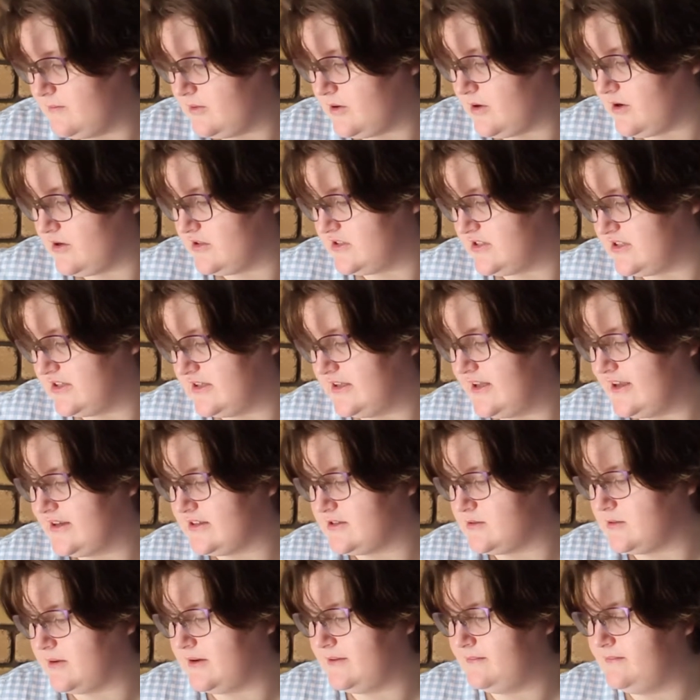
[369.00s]
We'll go to the
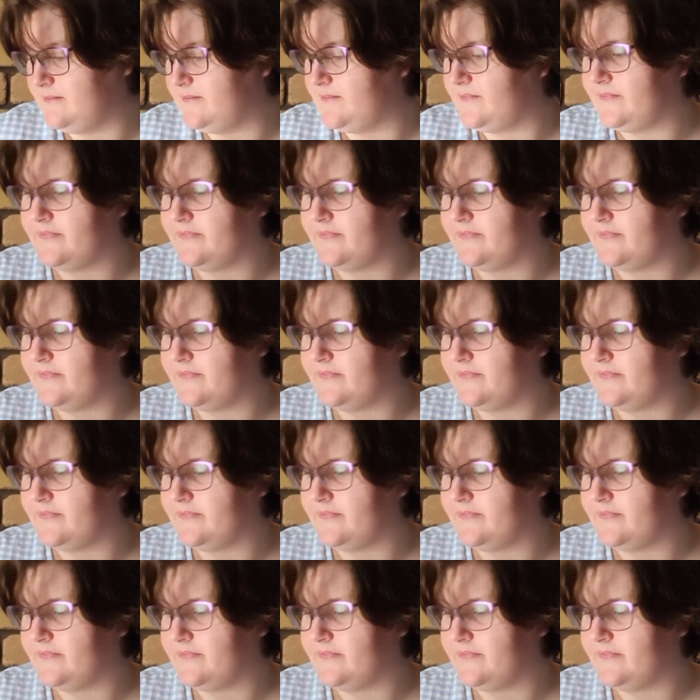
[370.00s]
next one.